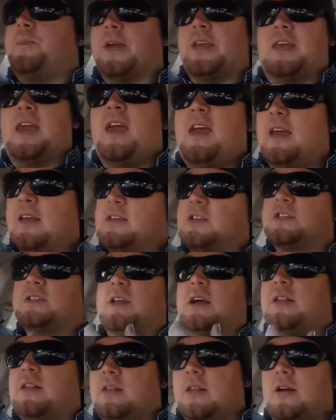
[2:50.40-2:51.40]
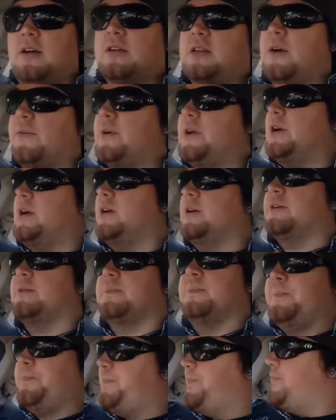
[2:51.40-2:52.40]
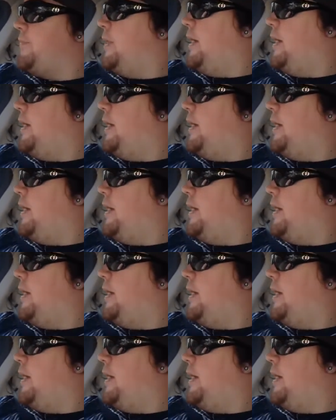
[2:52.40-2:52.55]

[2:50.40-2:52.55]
But yeah, just a lot going on.